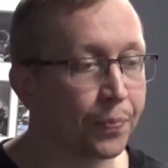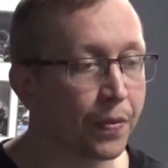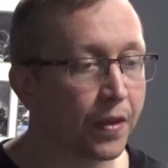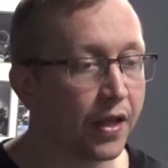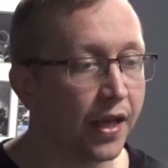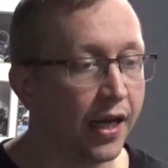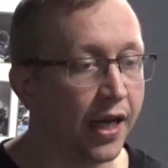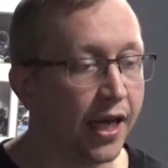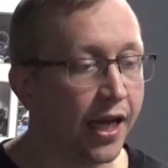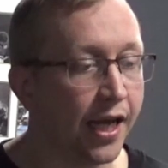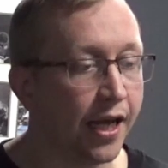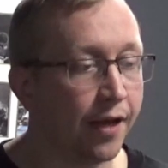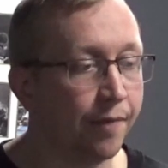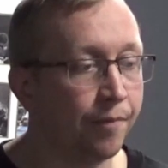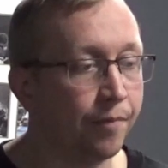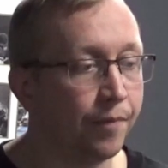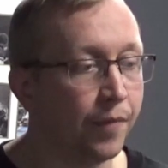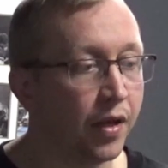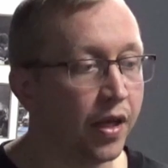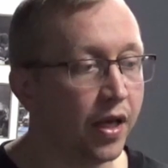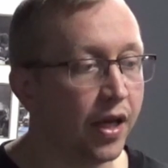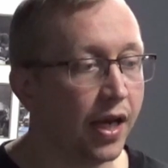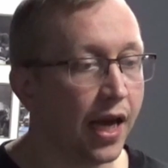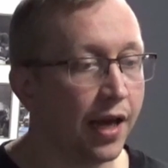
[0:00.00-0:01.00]
And
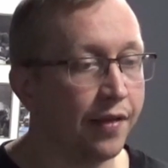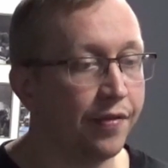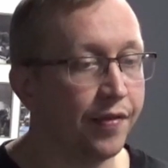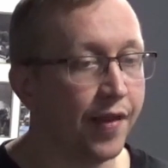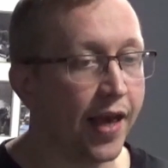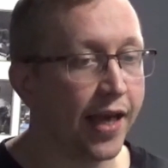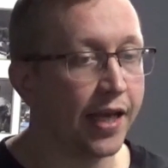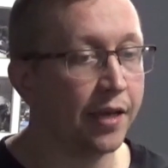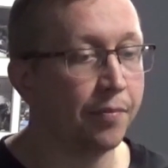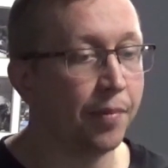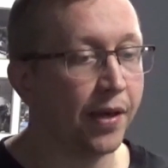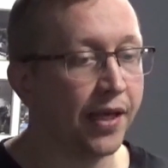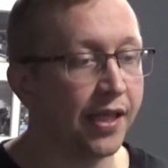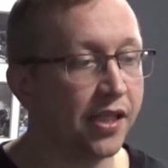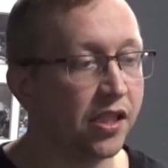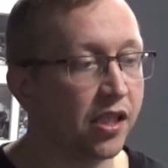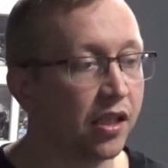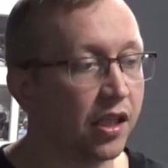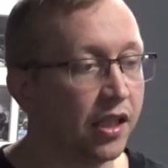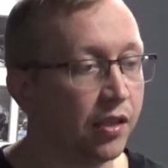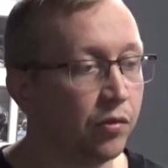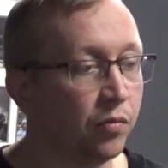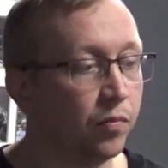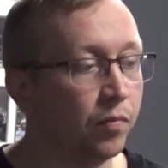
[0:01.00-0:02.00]
they
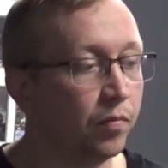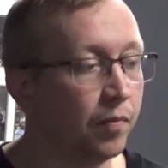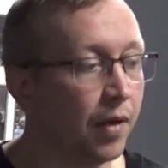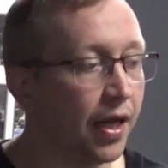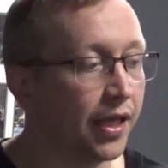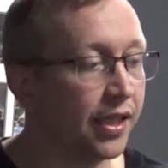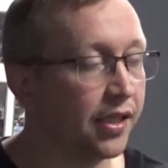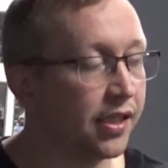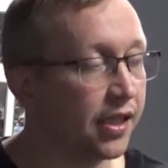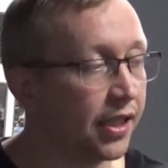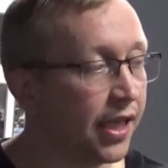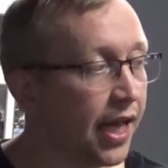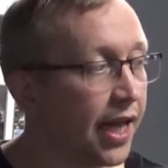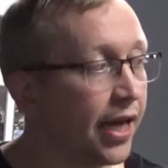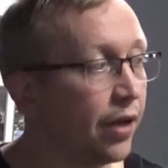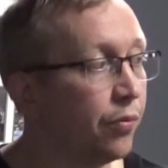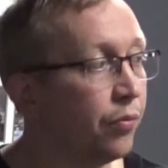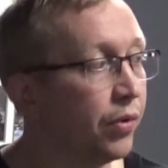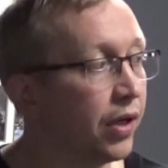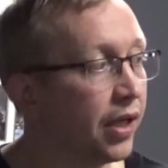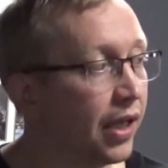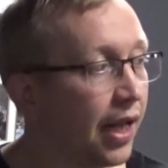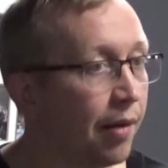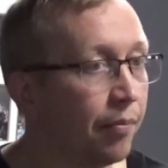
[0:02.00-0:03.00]
basically managed to get in
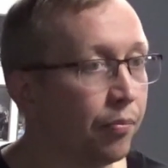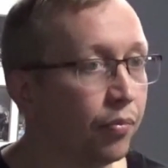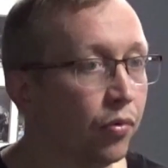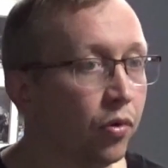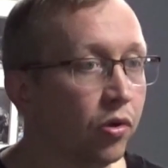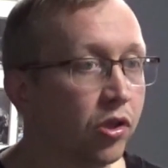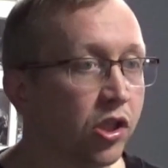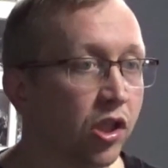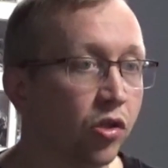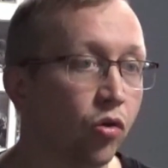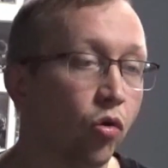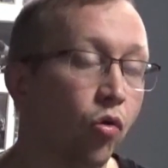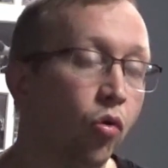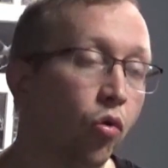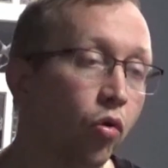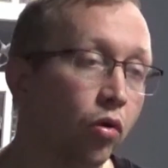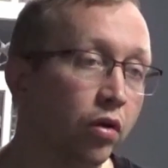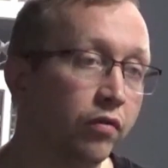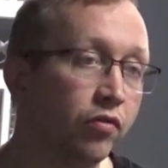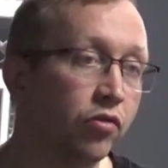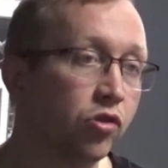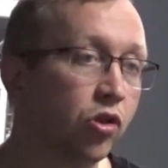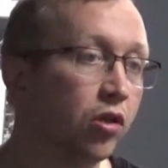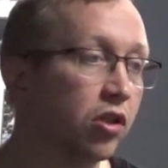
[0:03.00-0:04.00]
with Ladbrokes, and all
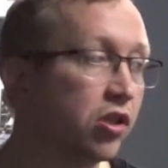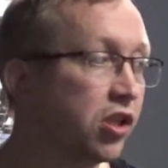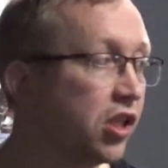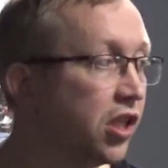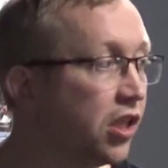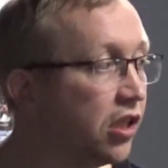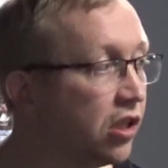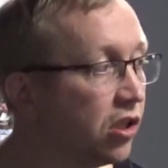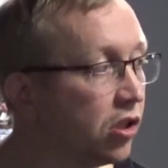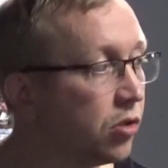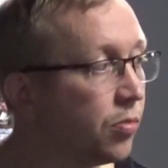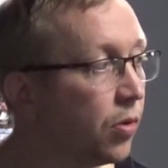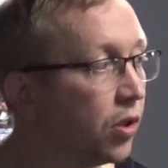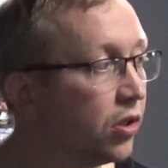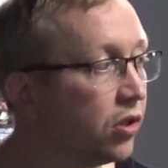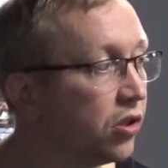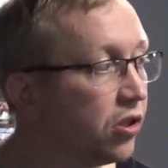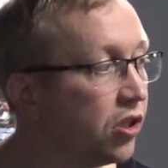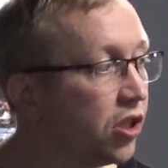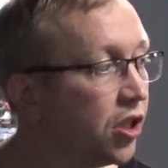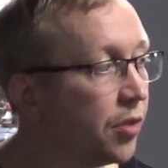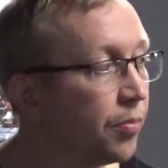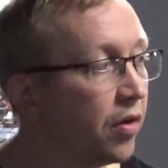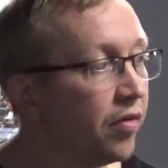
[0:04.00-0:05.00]
of us got a season
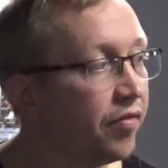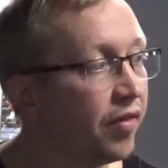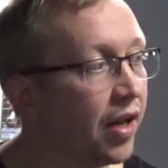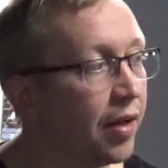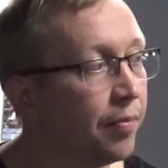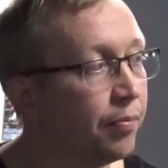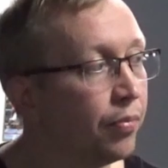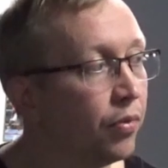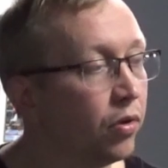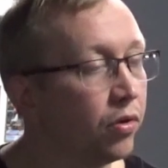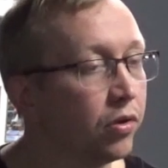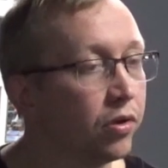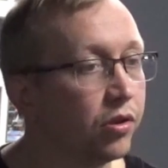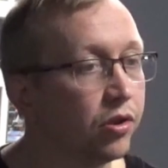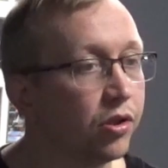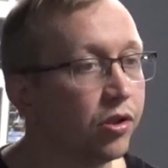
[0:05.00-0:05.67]
sponsorship off Ladbrokes.